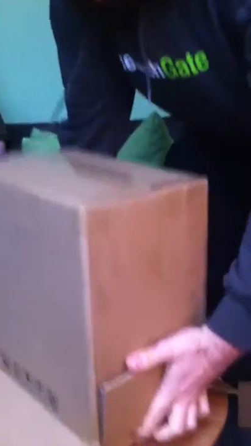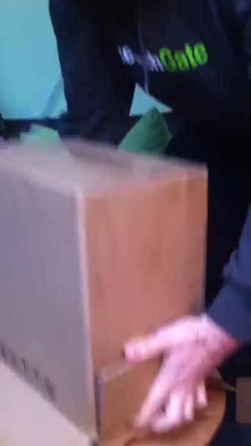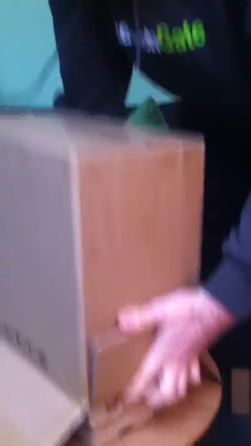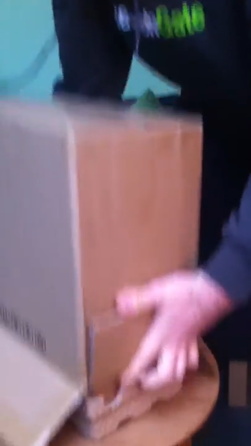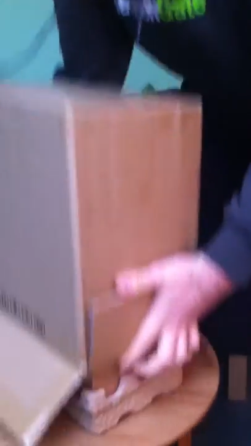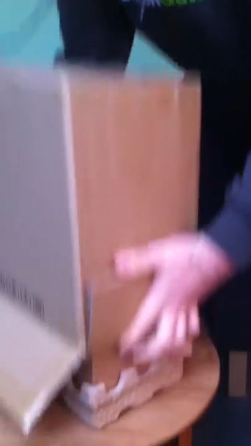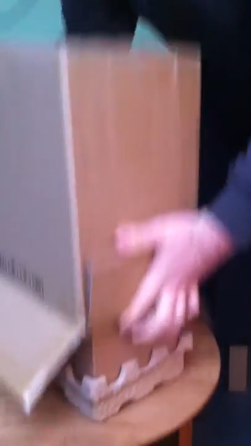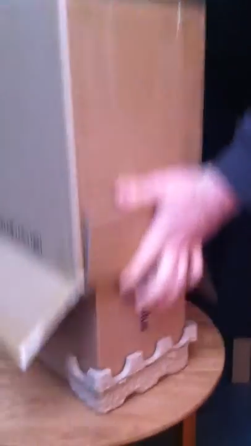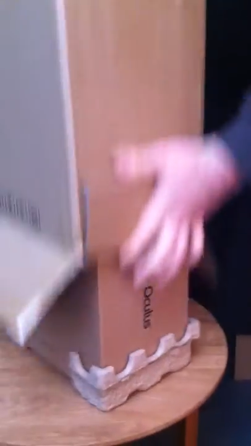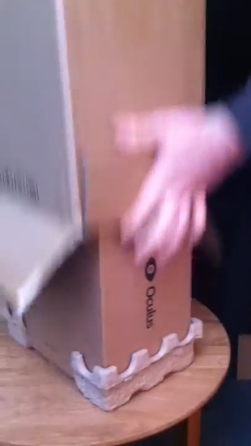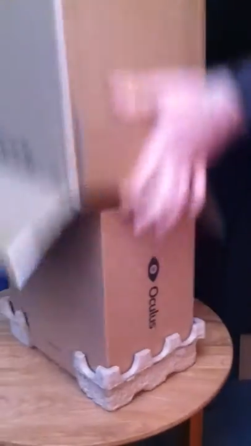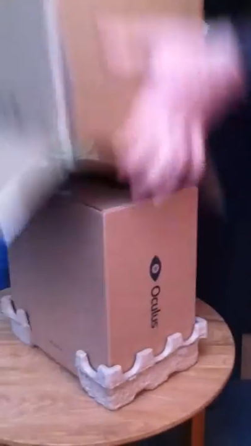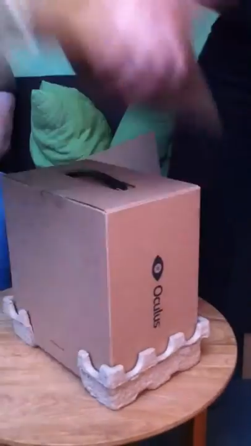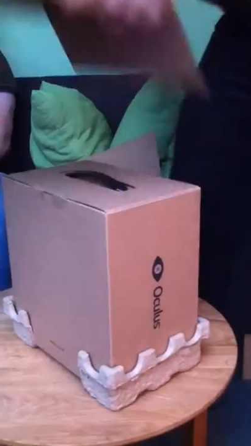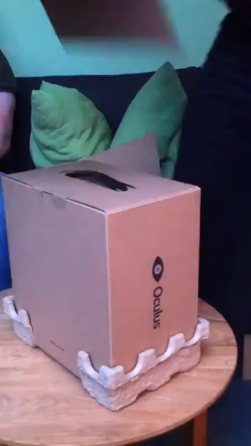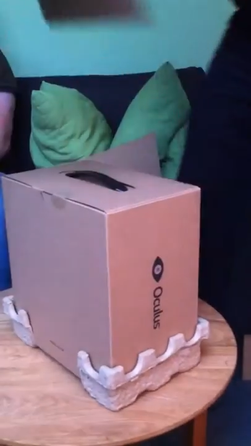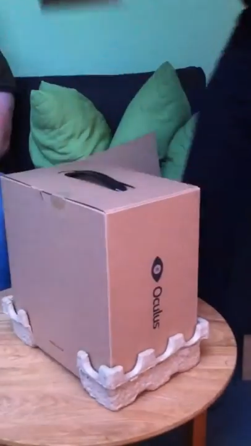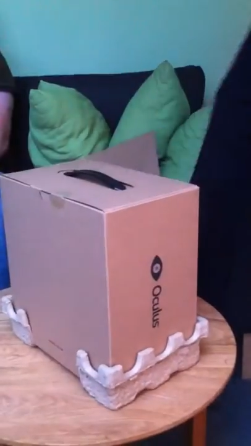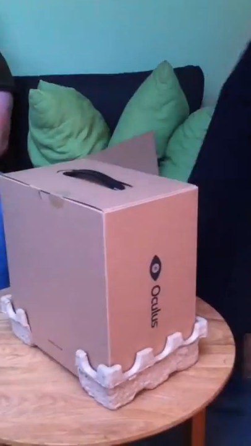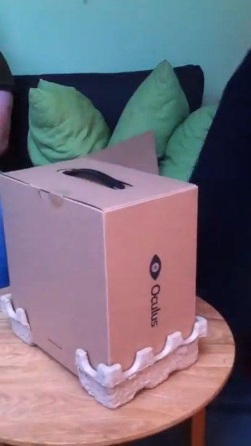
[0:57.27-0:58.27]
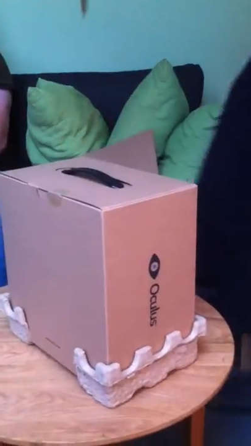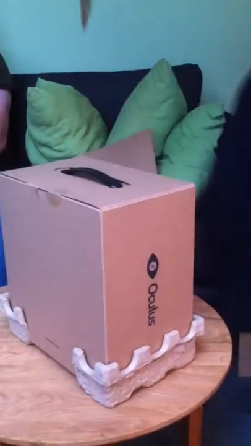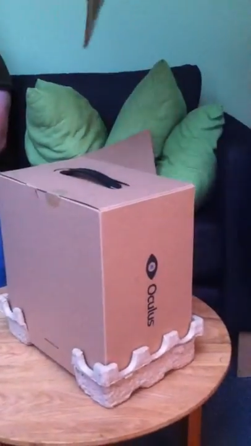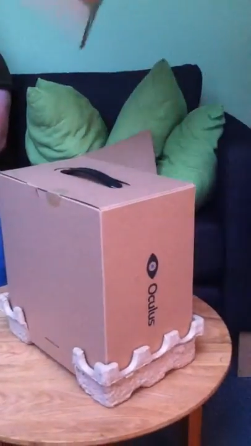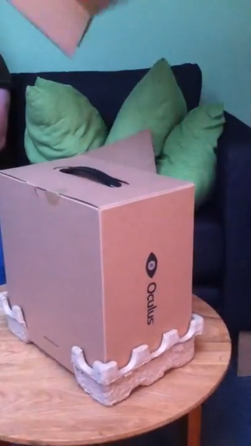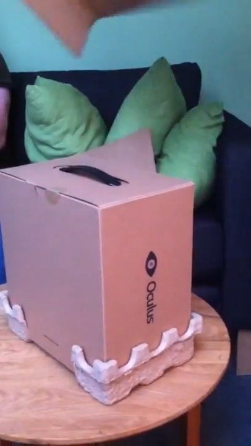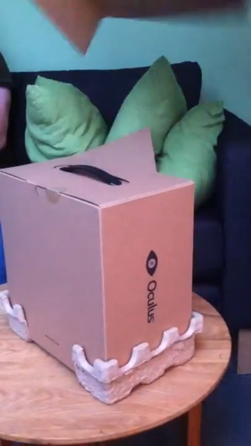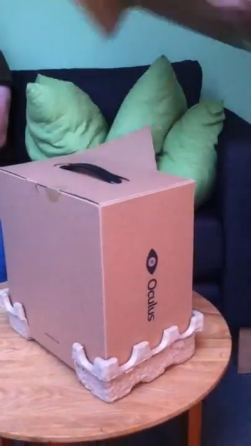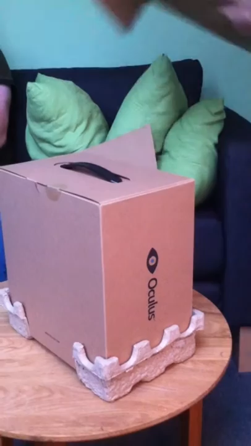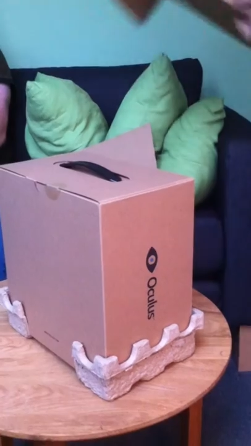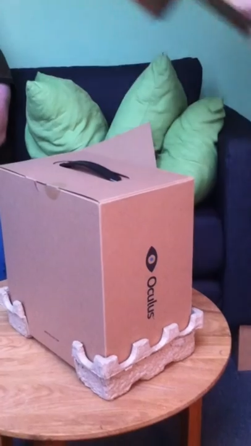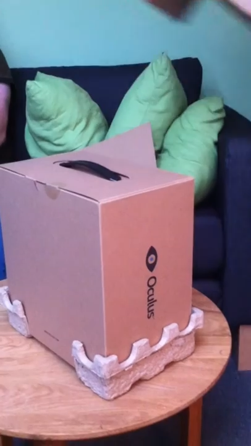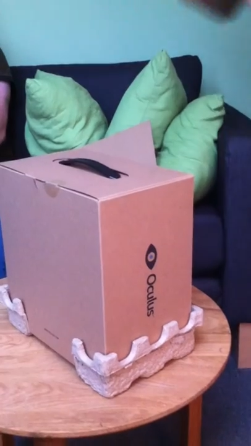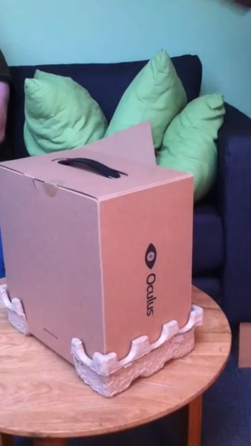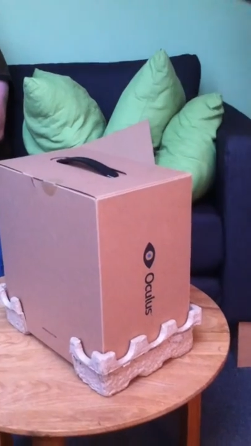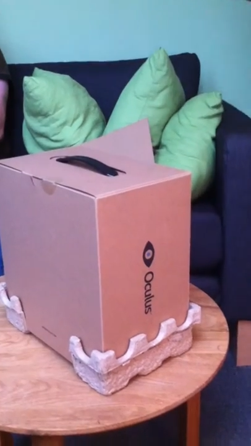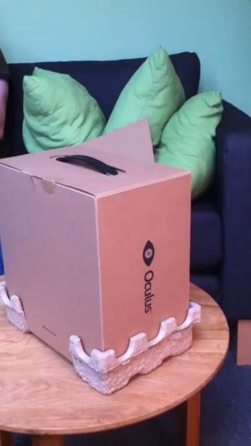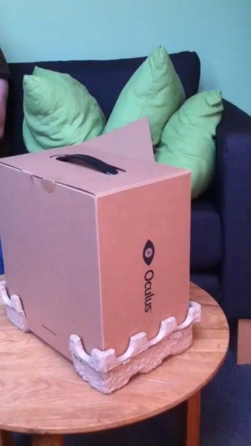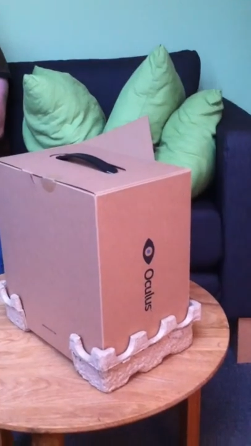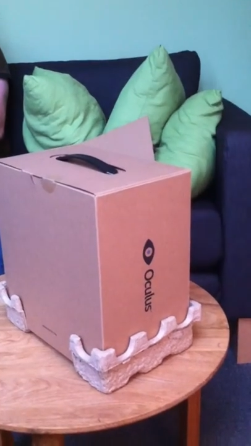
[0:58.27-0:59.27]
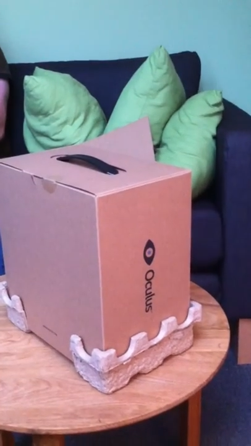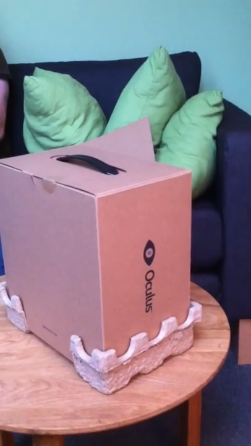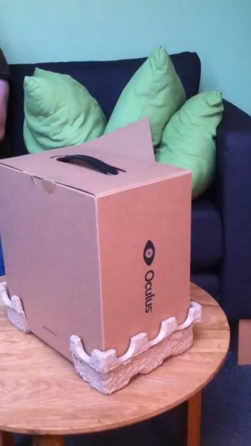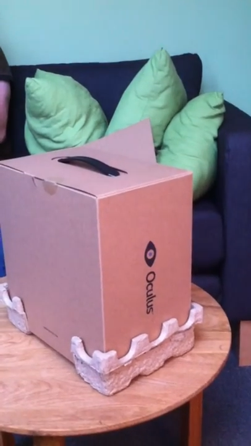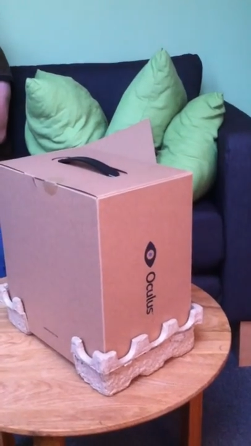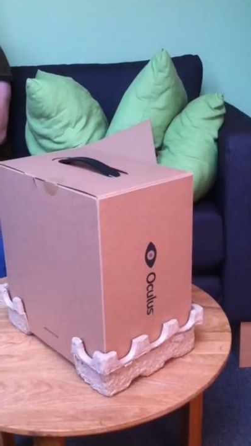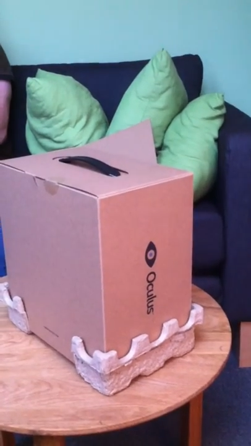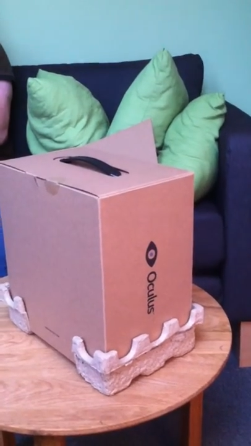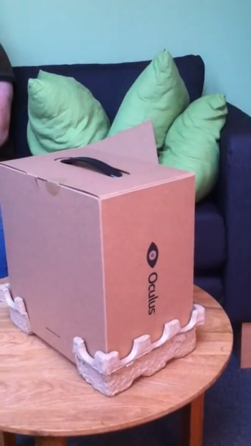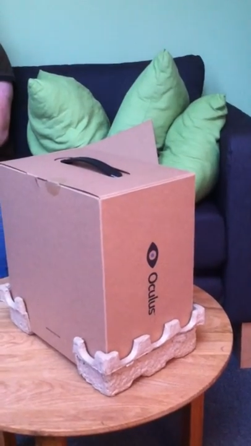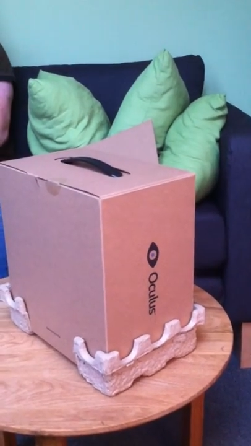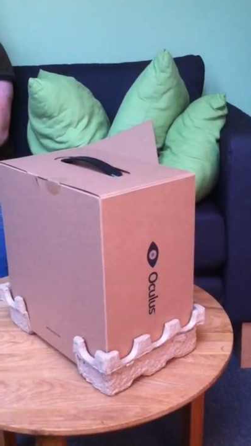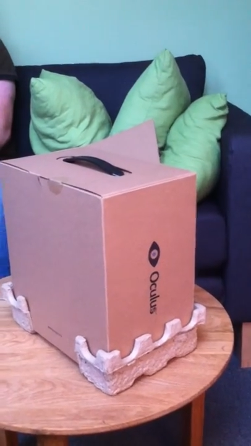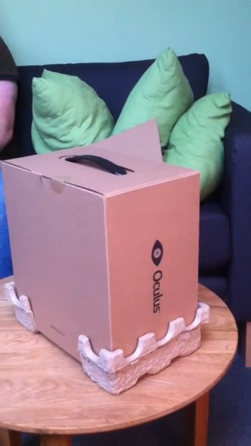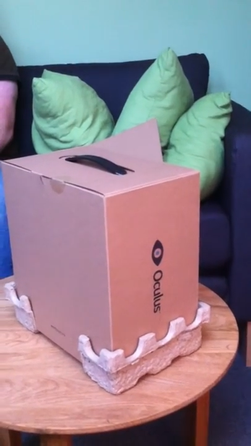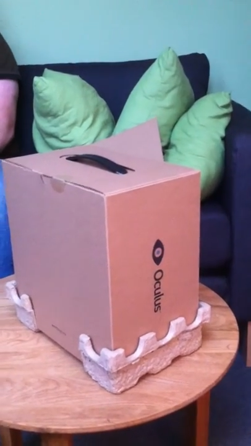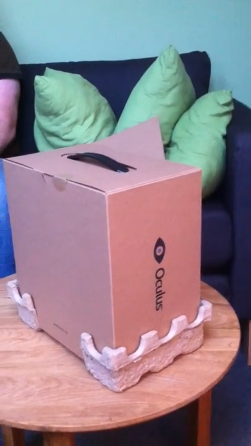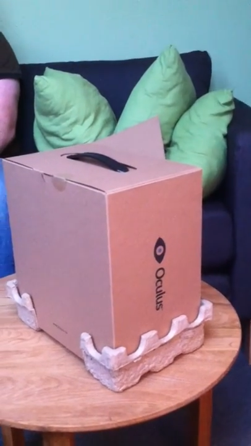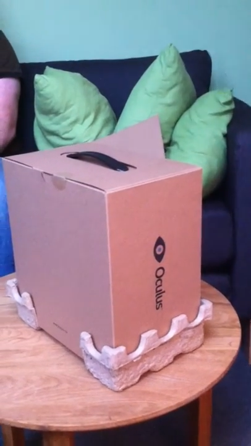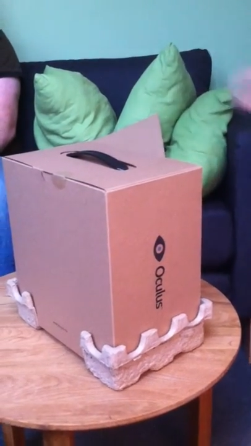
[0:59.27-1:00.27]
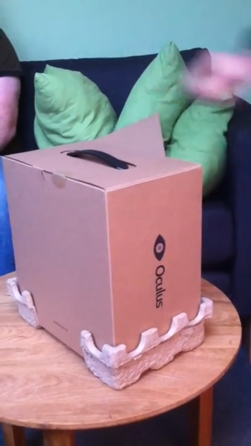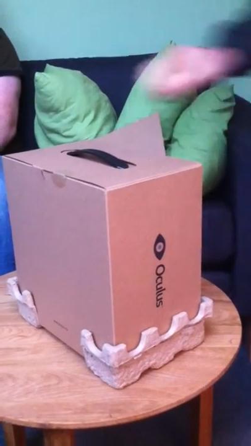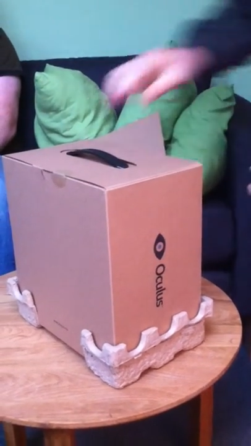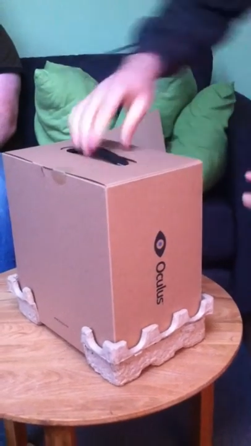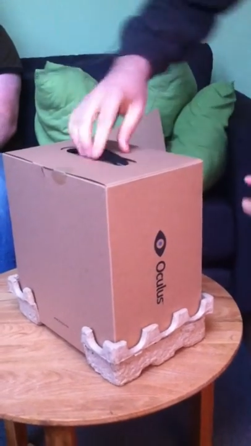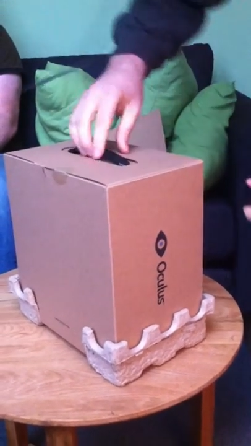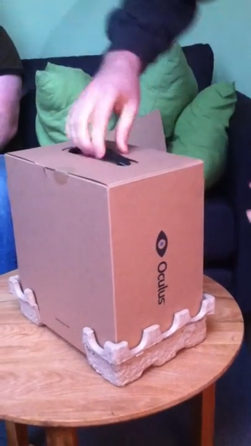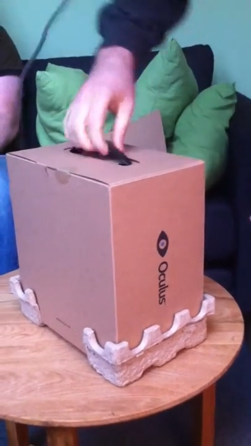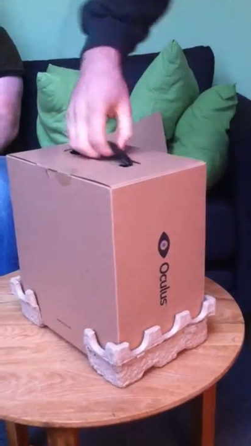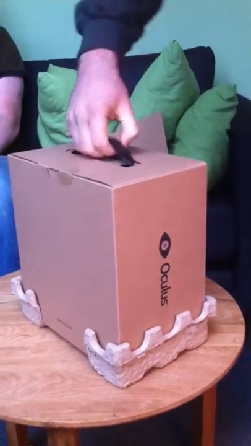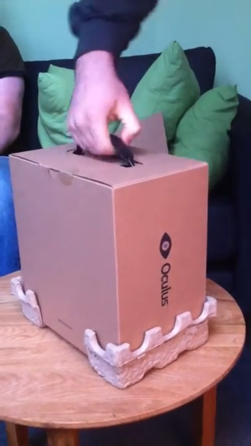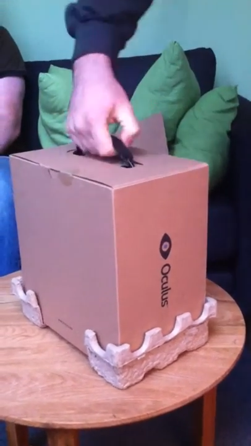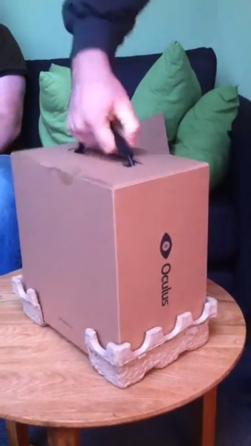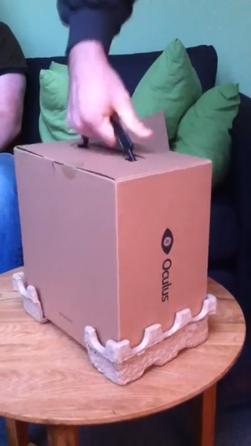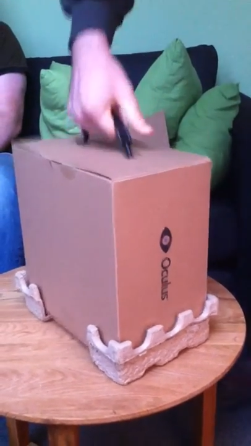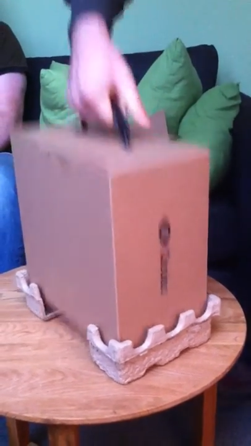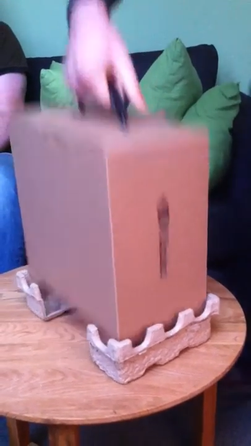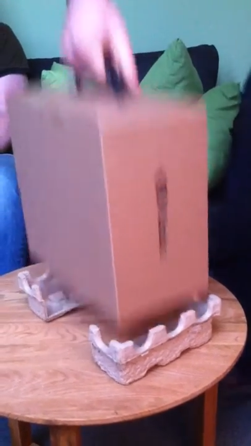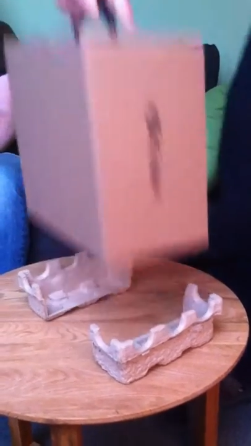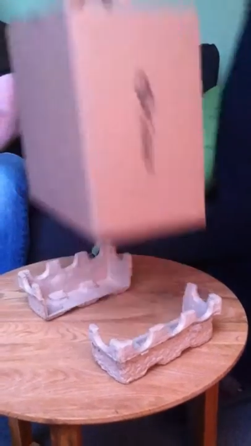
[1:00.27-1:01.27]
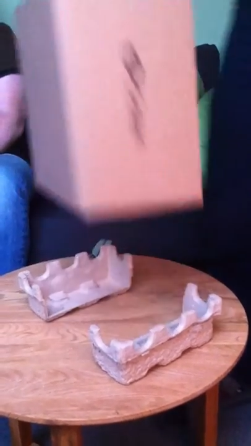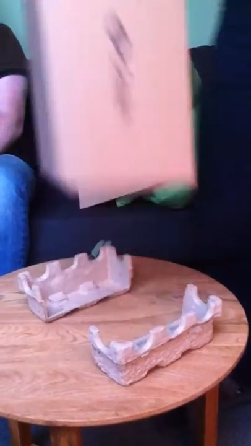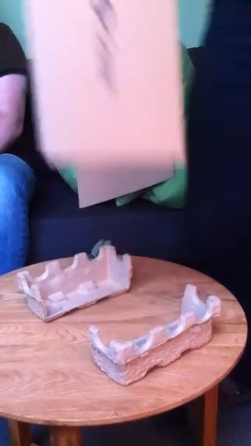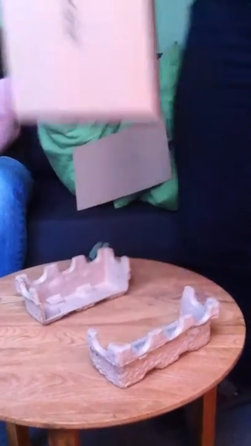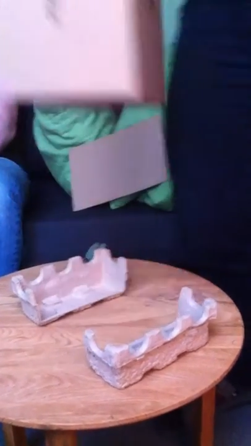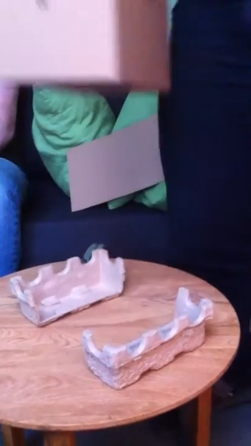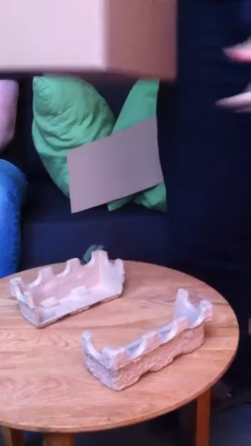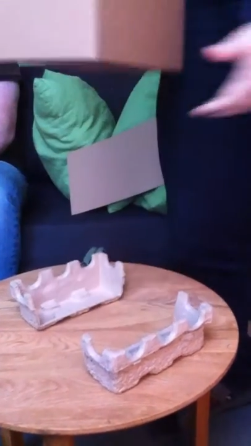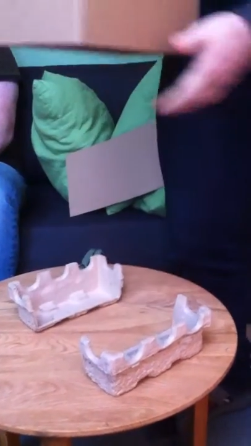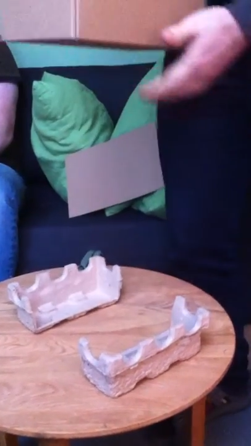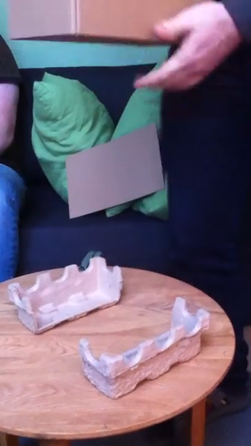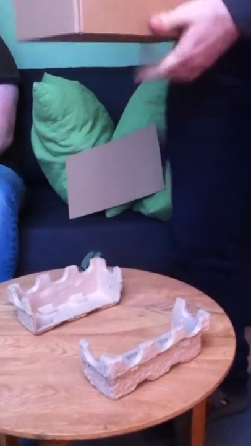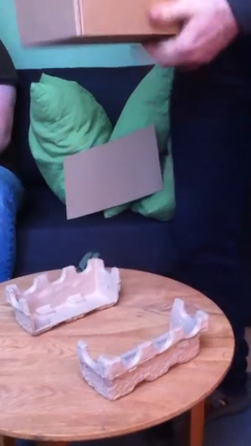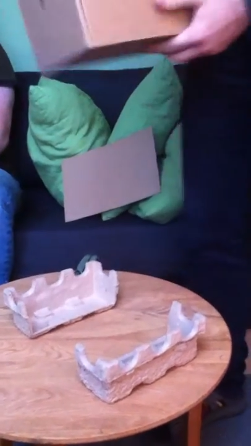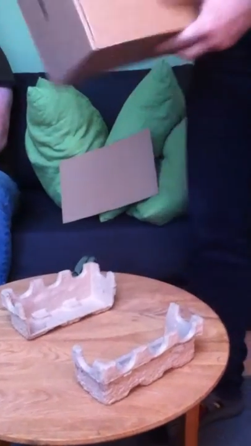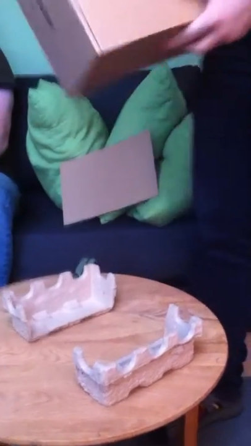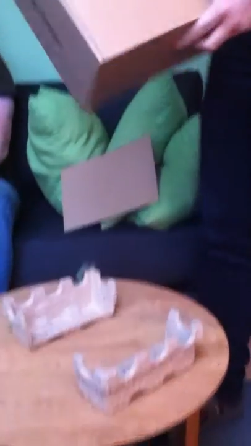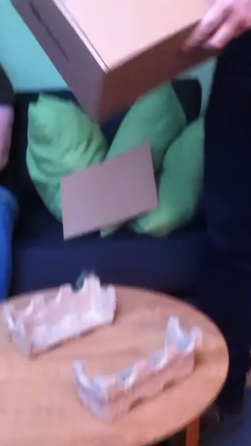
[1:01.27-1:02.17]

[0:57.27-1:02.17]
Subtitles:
(no speaker visible)